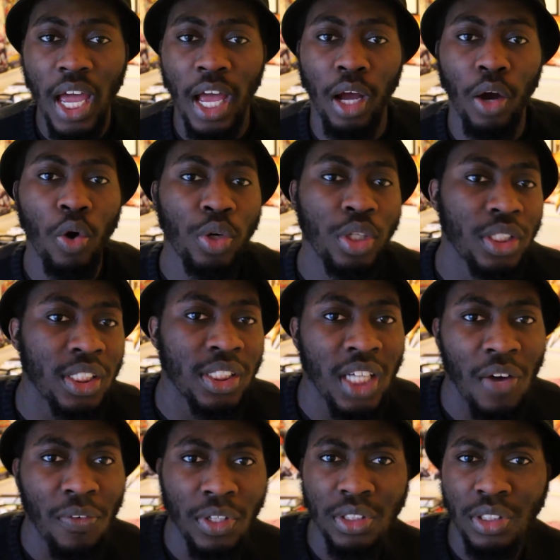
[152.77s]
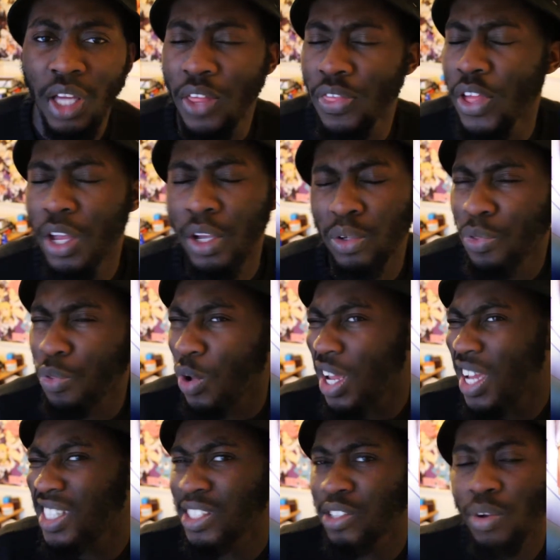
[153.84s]
I only discovered, I think, through
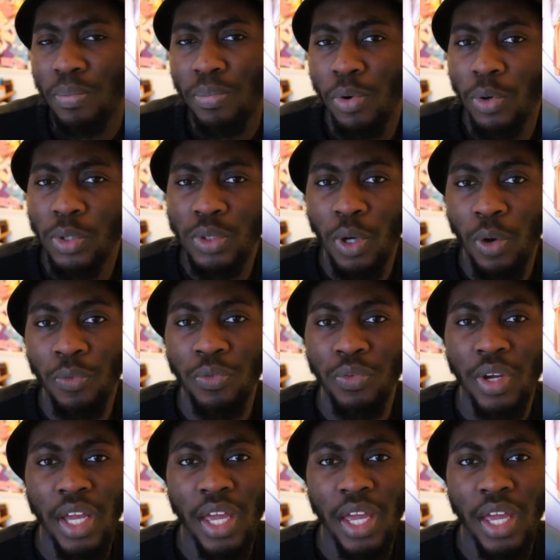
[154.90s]
an Instagram post of